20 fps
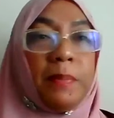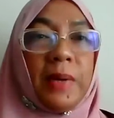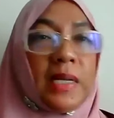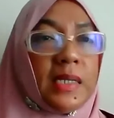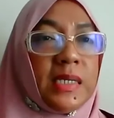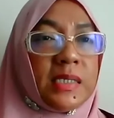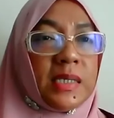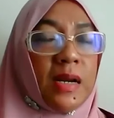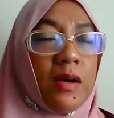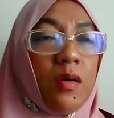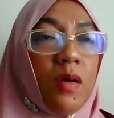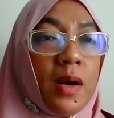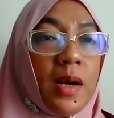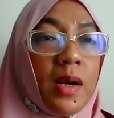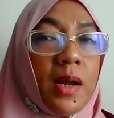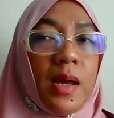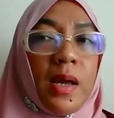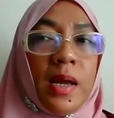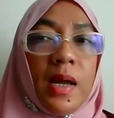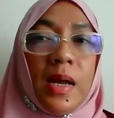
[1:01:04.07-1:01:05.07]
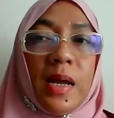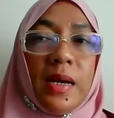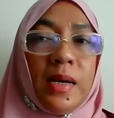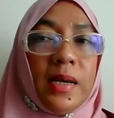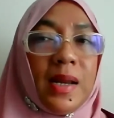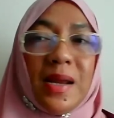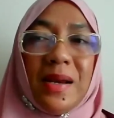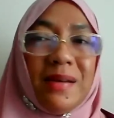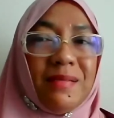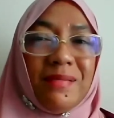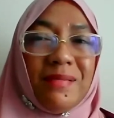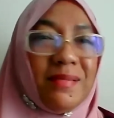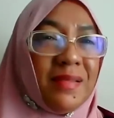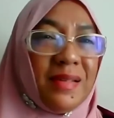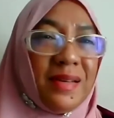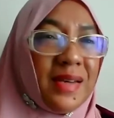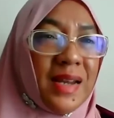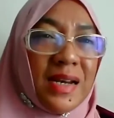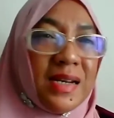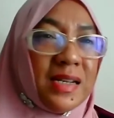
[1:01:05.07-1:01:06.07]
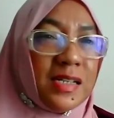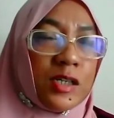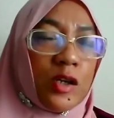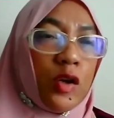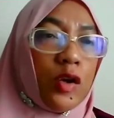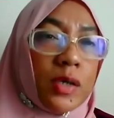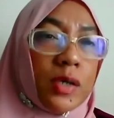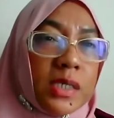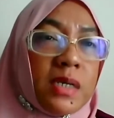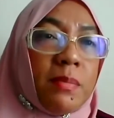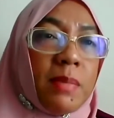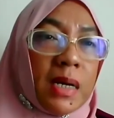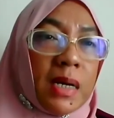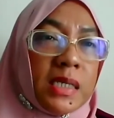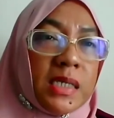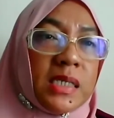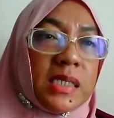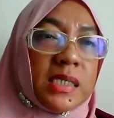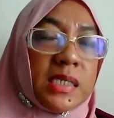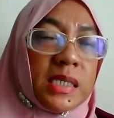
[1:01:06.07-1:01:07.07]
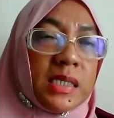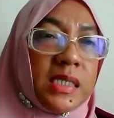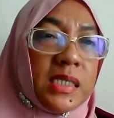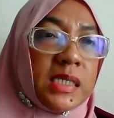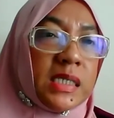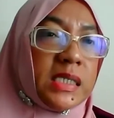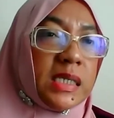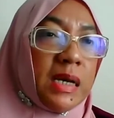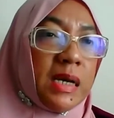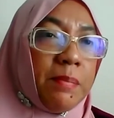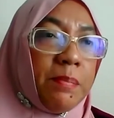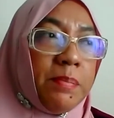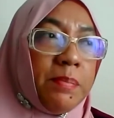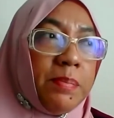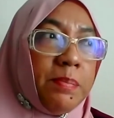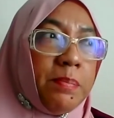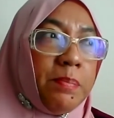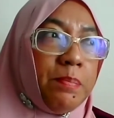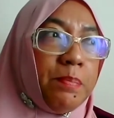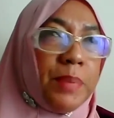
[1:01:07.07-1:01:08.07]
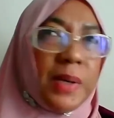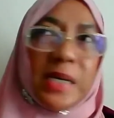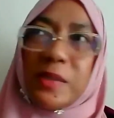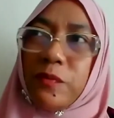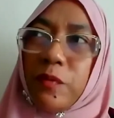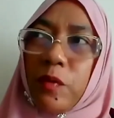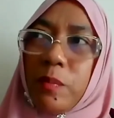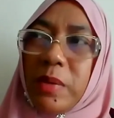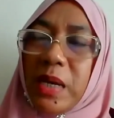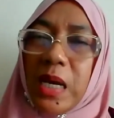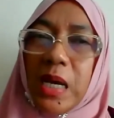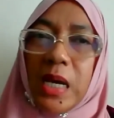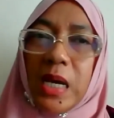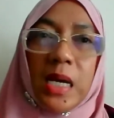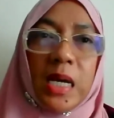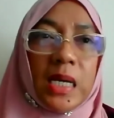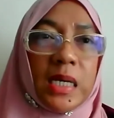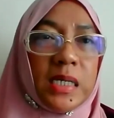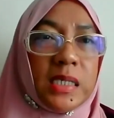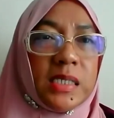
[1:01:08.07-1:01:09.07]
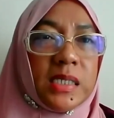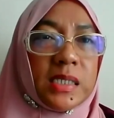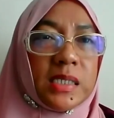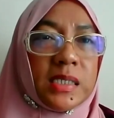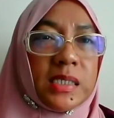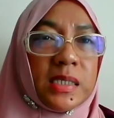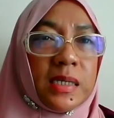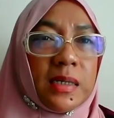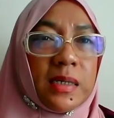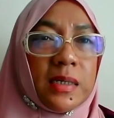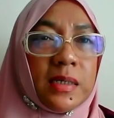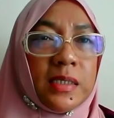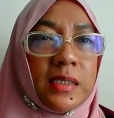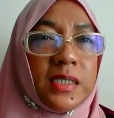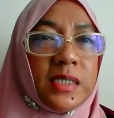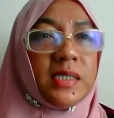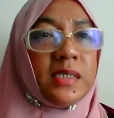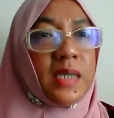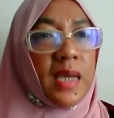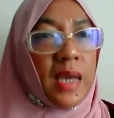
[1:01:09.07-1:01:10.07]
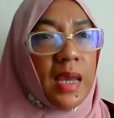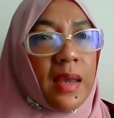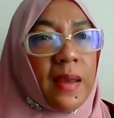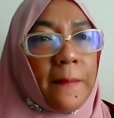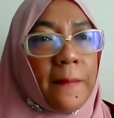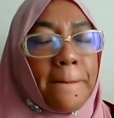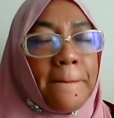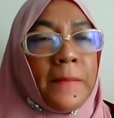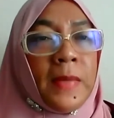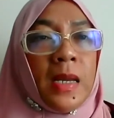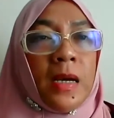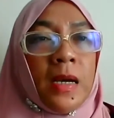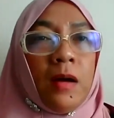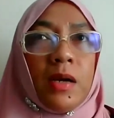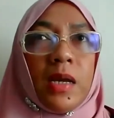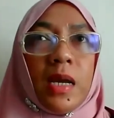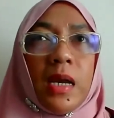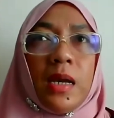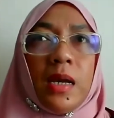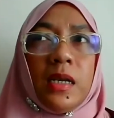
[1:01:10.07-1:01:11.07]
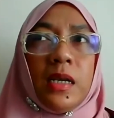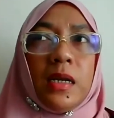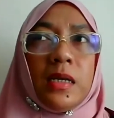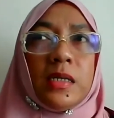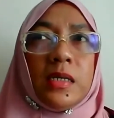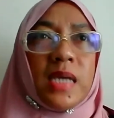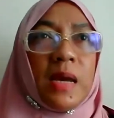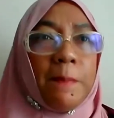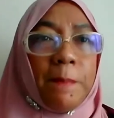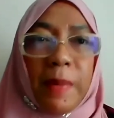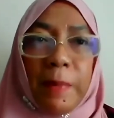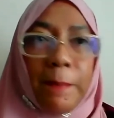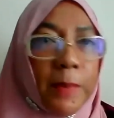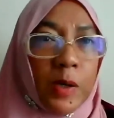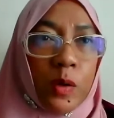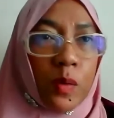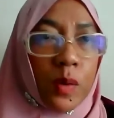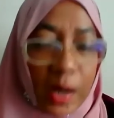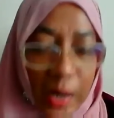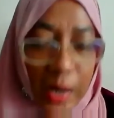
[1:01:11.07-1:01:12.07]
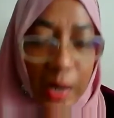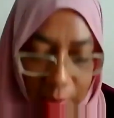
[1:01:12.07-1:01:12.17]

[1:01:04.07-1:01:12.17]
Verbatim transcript: the practice are not, then then the sclerism are just just um, a base for me is just uh, just saying okay some people don't